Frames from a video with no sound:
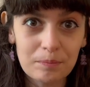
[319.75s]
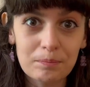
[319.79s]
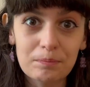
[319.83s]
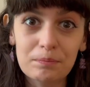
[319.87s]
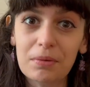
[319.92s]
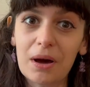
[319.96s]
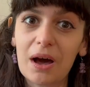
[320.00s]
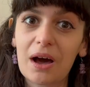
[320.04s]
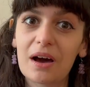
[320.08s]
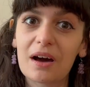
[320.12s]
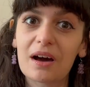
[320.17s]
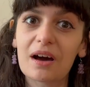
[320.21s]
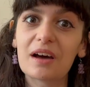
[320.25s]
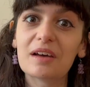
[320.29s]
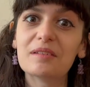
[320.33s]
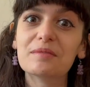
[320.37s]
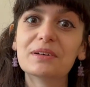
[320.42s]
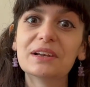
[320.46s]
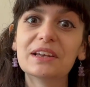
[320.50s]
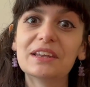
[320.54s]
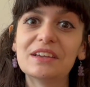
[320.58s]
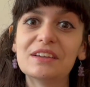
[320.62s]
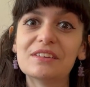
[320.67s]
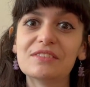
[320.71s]
But I
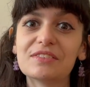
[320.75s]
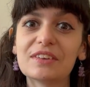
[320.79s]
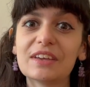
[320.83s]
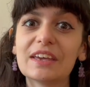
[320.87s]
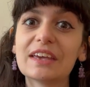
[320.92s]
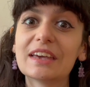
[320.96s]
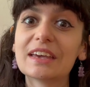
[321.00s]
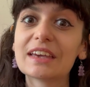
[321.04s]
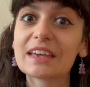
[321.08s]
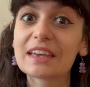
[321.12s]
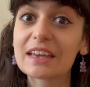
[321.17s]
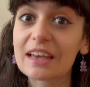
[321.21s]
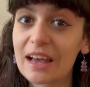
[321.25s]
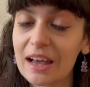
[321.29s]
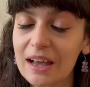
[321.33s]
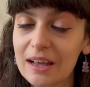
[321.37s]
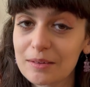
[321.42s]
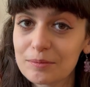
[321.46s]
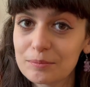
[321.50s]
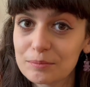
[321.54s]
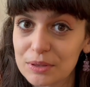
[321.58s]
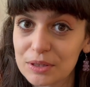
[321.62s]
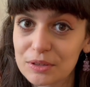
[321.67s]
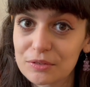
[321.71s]
believe it can be